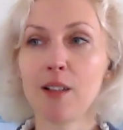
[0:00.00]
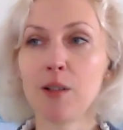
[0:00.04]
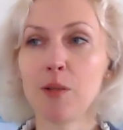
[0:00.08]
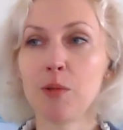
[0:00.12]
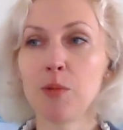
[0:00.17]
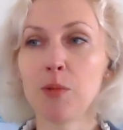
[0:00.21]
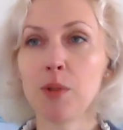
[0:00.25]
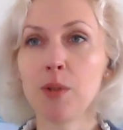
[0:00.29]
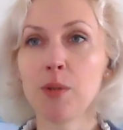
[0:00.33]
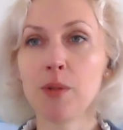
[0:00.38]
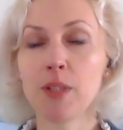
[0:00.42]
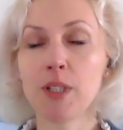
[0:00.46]

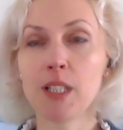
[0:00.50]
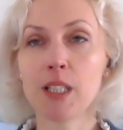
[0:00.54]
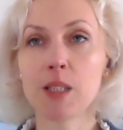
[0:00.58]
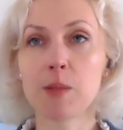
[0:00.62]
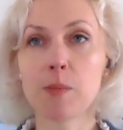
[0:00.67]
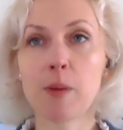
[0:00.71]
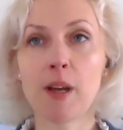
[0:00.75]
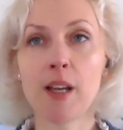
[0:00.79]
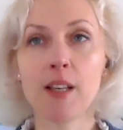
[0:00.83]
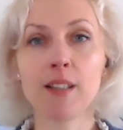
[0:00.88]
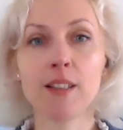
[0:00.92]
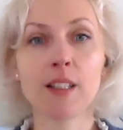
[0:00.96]
We were
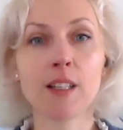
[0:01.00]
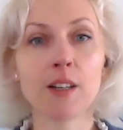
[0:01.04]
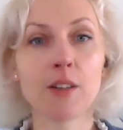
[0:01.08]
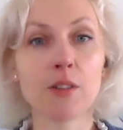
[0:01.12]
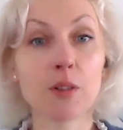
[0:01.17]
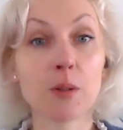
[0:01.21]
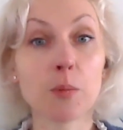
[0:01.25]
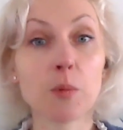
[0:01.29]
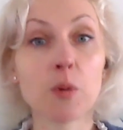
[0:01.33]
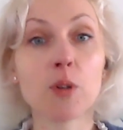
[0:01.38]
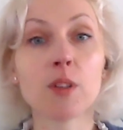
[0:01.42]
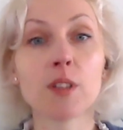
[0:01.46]
expanding our
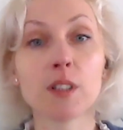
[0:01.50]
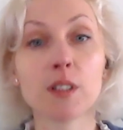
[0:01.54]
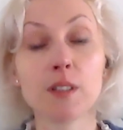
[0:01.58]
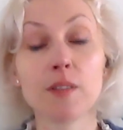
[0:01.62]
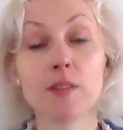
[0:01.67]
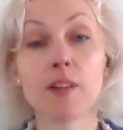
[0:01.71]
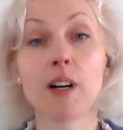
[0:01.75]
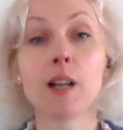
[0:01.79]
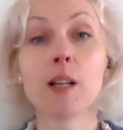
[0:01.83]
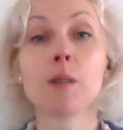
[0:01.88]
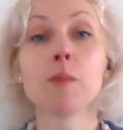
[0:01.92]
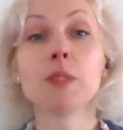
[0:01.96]
reporting
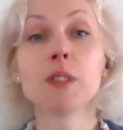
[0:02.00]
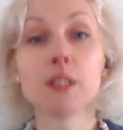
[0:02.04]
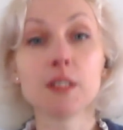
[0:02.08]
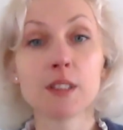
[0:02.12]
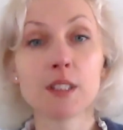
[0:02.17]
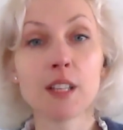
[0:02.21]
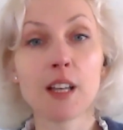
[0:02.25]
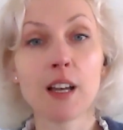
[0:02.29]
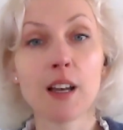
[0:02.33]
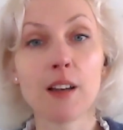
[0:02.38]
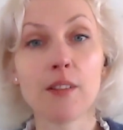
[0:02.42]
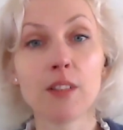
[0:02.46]

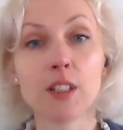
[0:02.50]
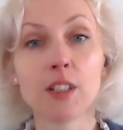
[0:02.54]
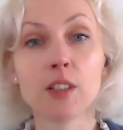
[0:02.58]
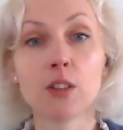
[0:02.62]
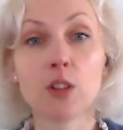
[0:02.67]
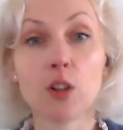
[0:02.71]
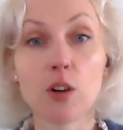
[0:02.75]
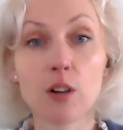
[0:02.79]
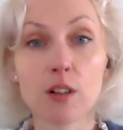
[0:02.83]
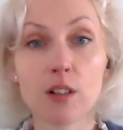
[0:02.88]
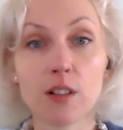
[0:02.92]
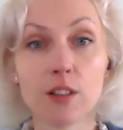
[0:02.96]
environment, having
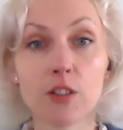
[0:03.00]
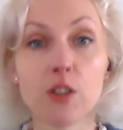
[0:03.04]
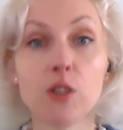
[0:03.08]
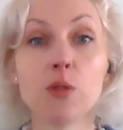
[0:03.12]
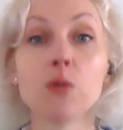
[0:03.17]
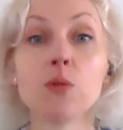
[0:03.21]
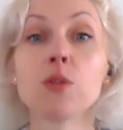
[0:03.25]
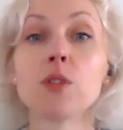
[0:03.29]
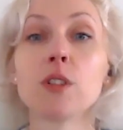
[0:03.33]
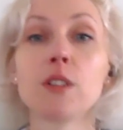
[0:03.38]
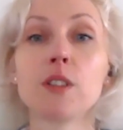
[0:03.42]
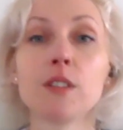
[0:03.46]
local
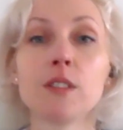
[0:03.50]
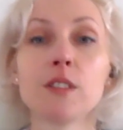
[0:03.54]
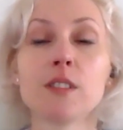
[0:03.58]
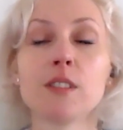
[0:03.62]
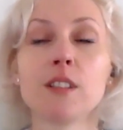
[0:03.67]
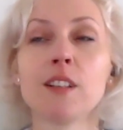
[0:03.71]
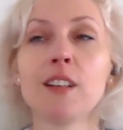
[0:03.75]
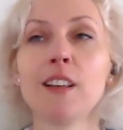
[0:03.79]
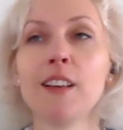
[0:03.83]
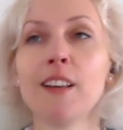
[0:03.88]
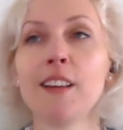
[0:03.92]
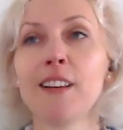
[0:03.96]
users,
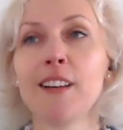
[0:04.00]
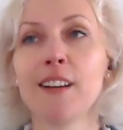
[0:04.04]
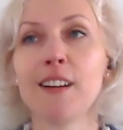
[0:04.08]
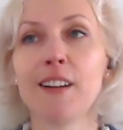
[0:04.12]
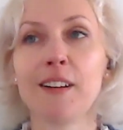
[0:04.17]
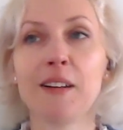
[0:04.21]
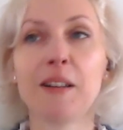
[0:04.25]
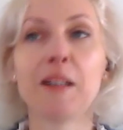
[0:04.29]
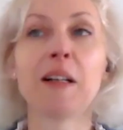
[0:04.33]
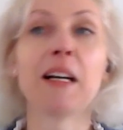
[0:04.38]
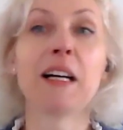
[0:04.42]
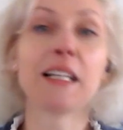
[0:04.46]

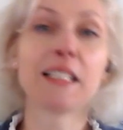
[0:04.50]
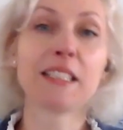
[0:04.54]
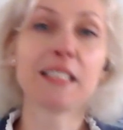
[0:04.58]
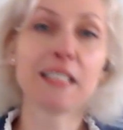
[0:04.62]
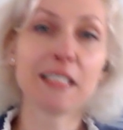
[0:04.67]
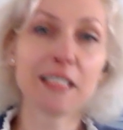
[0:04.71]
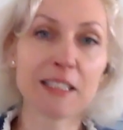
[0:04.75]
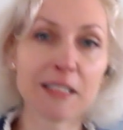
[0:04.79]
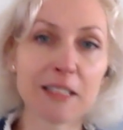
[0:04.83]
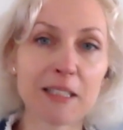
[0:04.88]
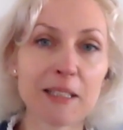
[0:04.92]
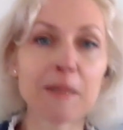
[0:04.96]

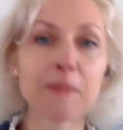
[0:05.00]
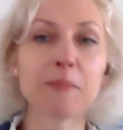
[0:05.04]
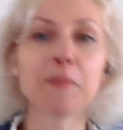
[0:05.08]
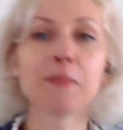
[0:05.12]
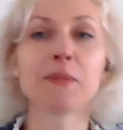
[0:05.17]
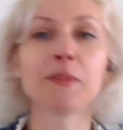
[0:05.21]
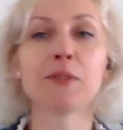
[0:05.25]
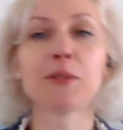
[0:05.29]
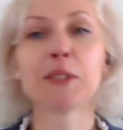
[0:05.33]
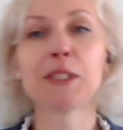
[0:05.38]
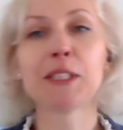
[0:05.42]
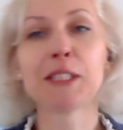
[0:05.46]
adding them,
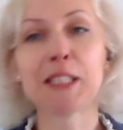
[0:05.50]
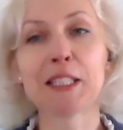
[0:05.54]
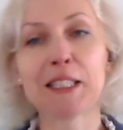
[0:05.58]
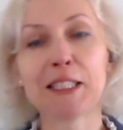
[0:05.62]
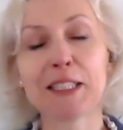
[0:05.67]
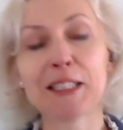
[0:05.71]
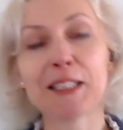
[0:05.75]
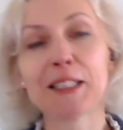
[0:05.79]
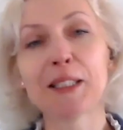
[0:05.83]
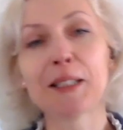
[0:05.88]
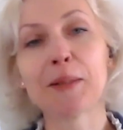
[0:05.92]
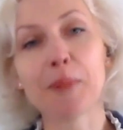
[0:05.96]

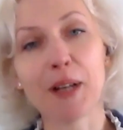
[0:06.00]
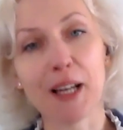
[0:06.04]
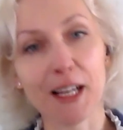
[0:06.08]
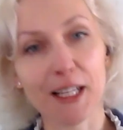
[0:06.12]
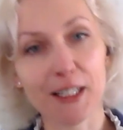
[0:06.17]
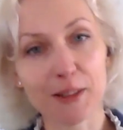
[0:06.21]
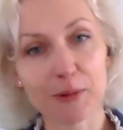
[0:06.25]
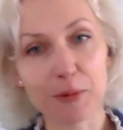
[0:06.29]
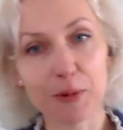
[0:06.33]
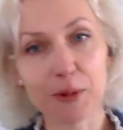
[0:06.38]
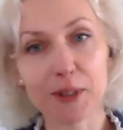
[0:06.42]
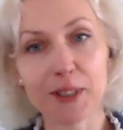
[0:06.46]
resetting their
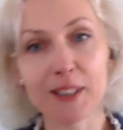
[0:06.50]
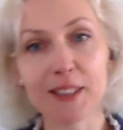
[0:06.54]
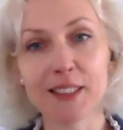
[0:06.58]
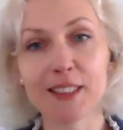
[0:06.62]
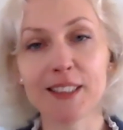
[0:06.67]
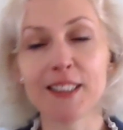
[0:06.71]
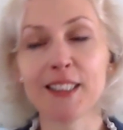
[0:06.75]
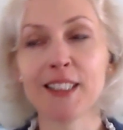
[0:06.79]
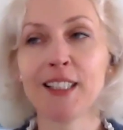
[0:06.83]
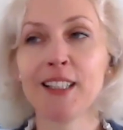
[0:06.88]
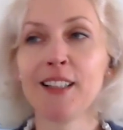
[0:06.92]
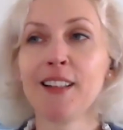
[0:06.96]

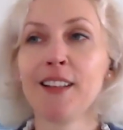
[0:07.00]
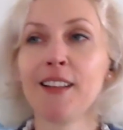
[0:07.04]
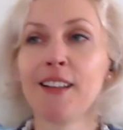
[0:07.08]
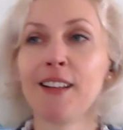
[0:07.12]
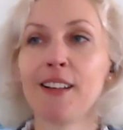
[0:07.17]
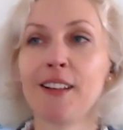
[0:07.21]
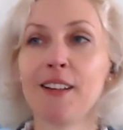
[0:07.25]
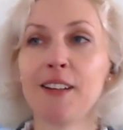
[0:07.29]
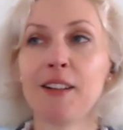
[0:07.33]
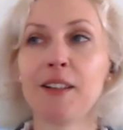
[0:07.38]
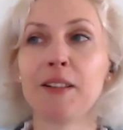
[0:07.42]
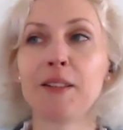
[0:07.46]
passwords,
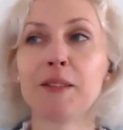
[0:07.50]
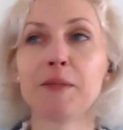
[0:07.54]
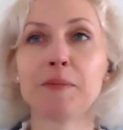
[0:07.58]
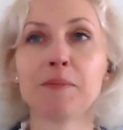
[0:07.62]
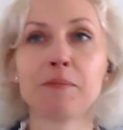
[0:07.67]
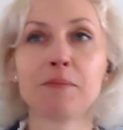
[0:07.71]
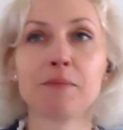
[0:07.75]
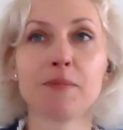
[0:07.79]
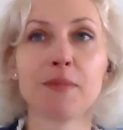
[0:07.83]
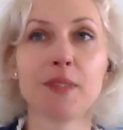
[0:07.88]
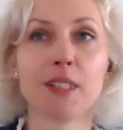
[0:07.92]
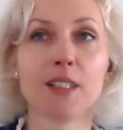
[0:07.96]
and
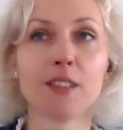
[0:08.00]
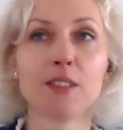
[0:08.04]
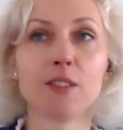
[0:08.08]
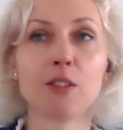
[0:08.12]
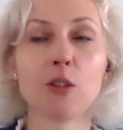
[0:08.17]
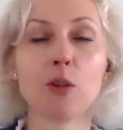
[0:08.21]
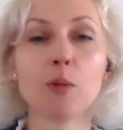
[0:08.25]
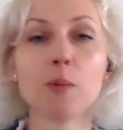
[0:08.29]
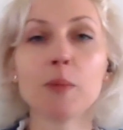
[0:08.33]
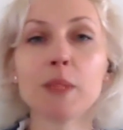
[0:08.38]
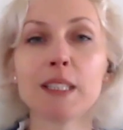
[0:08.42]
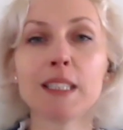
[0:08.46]

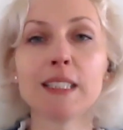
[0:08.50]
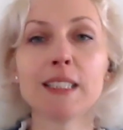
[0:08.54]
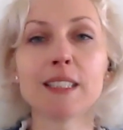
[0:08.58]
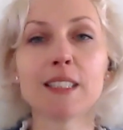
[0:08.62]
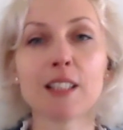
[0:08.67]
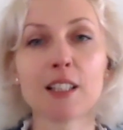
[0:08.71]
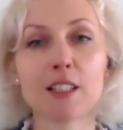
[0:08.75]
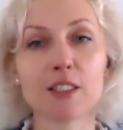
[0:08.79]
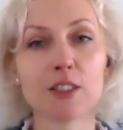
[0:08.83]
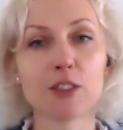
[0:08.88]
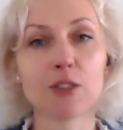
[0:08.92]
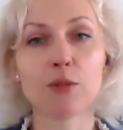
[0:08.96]
nobody
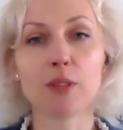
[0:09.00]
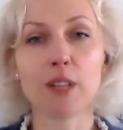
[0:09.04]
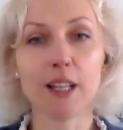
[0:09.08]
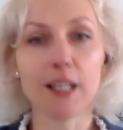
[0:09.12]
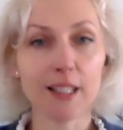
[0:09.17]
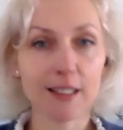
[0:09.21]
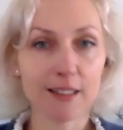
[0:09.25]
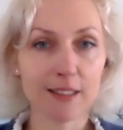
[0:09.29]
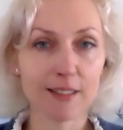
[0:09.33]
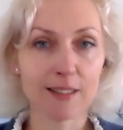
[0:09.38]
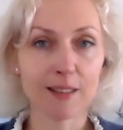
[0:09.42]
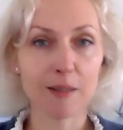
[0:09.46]
started to
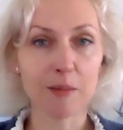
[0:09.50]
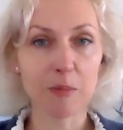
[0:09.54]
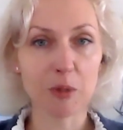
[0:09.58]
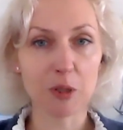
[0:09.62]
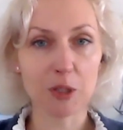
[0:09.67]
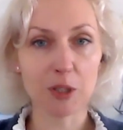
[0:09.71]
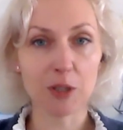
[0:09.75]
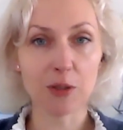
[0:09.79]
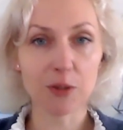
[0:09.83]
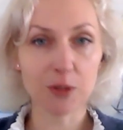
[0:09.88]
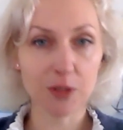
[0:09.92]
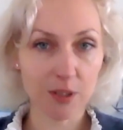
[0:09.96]
like it. The
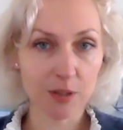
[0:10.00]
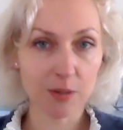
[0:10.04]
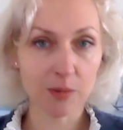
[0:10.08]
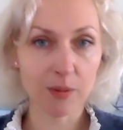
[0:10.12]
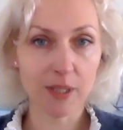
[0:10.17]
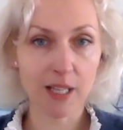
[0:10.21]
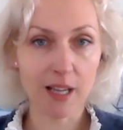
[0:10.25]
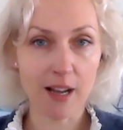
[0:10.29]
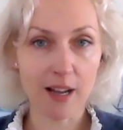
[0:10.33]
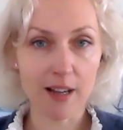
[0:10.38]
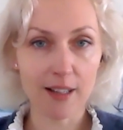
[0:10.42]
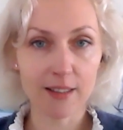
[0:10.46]
more users
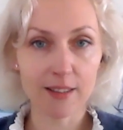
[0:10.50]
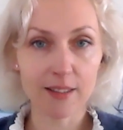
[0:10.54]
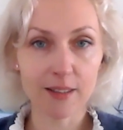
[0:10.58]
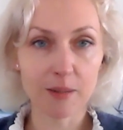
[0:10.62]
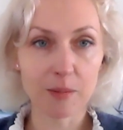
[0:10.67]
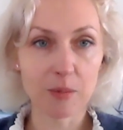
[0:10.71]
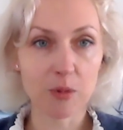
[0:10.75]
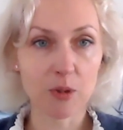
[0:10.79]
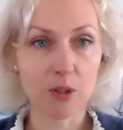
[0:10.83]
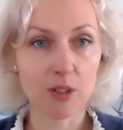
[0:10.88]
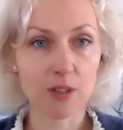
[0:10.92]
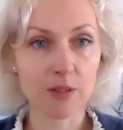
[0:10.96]
we had, the
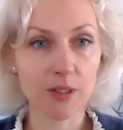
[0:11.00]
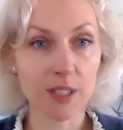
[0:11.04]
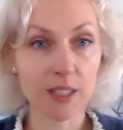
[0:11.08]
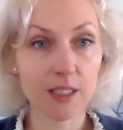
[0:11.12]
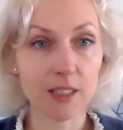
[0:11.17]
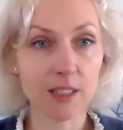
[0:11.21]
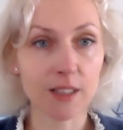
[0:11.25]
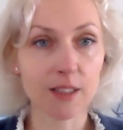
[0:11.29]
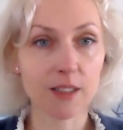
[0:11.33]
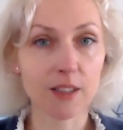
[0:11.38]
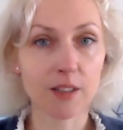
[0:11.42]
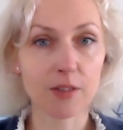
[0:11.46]
more
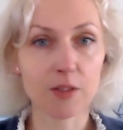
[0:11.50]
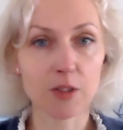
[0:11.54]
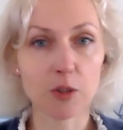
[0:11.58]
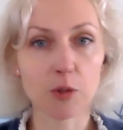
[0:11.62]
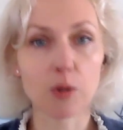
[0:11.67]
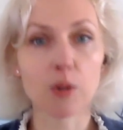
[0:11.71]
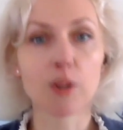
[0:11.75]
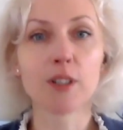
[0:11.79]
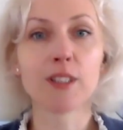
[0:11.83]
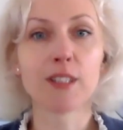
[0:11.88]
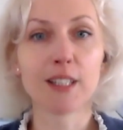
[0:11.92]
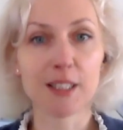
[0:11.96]
resets after
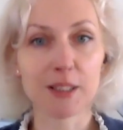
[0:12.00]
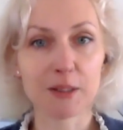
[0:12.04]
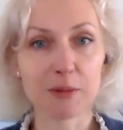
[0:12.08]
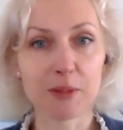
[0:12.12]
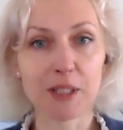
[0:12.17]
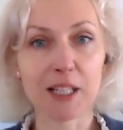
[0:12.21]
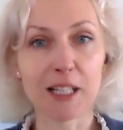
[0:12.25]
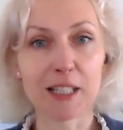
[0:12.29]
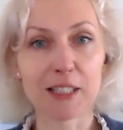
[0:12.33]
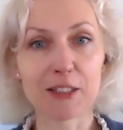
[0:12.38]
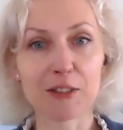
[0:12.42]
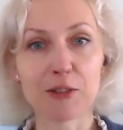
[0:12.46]
holidays
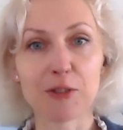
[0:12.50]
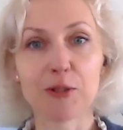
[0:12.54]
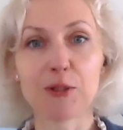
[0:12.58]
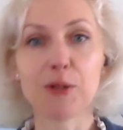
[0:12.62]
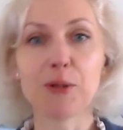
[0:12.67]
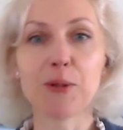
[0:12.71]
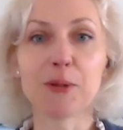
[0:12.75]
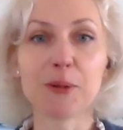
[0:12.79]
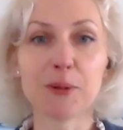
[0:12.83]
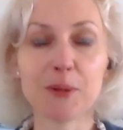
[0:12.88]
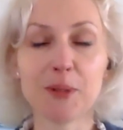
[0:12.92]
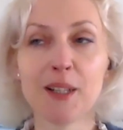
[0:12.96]
we had to
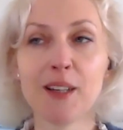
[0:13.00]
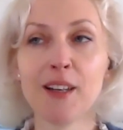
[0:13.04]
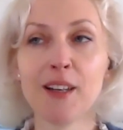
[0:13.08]
do,